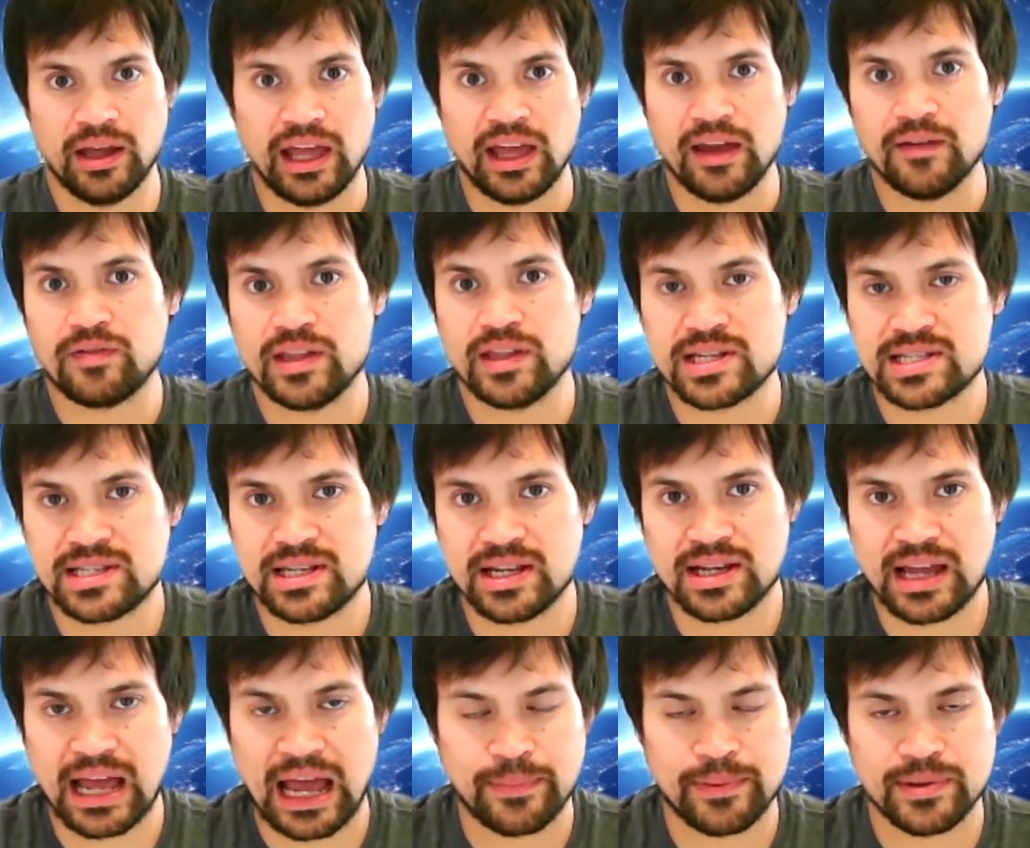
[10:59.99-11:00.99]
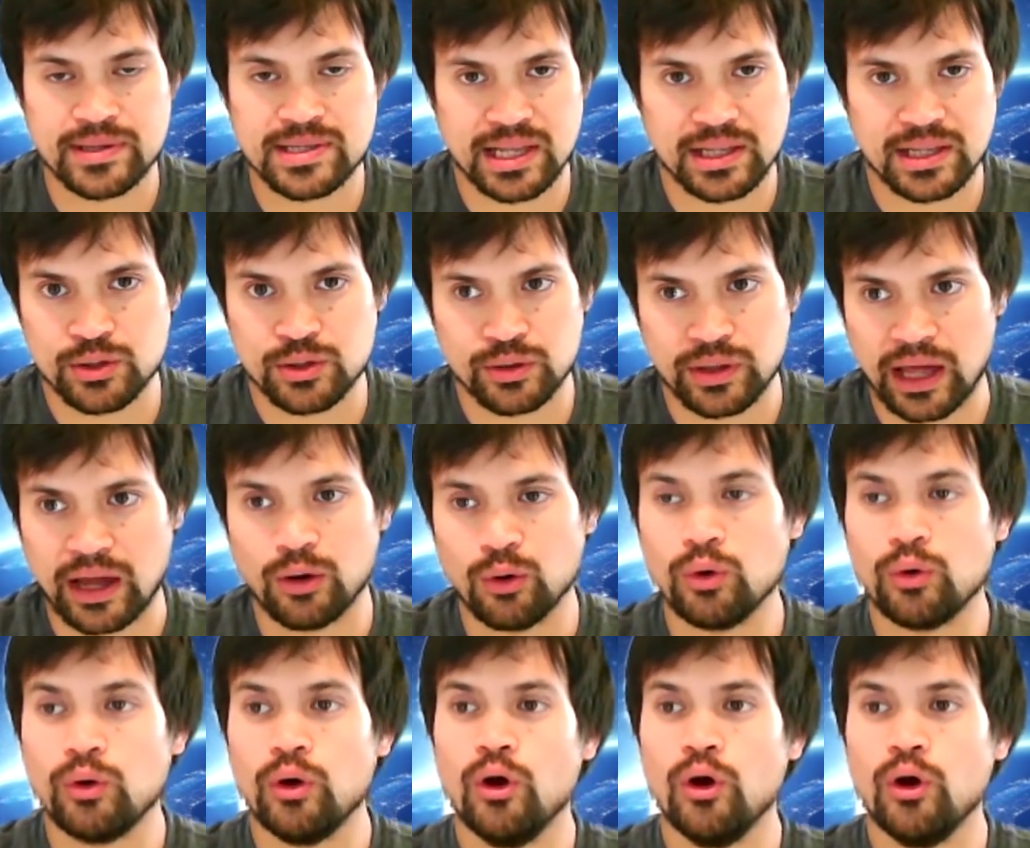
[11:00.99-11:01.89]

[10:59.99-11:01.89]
if this happens then do that or